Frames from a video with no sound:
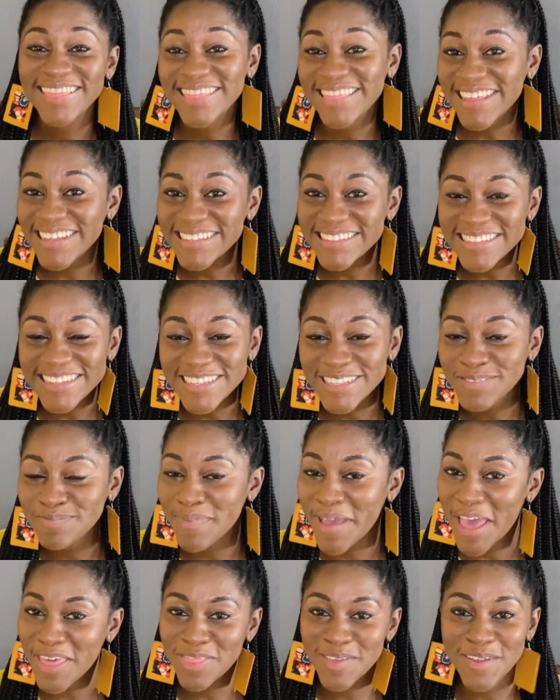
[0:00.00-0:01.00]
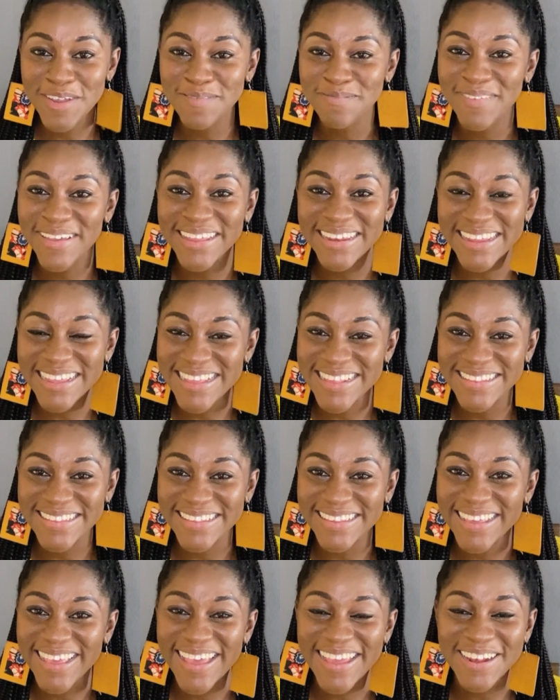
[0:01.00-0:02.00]
This is Mothering Made
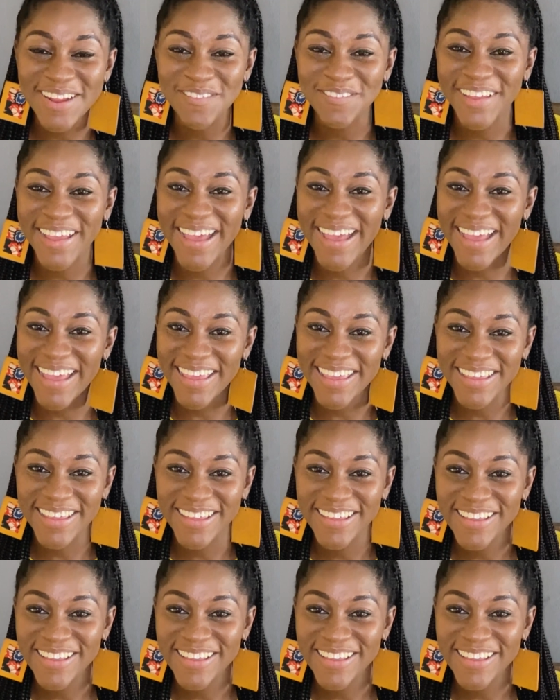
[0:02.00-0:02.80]
Easy and I'm Kale.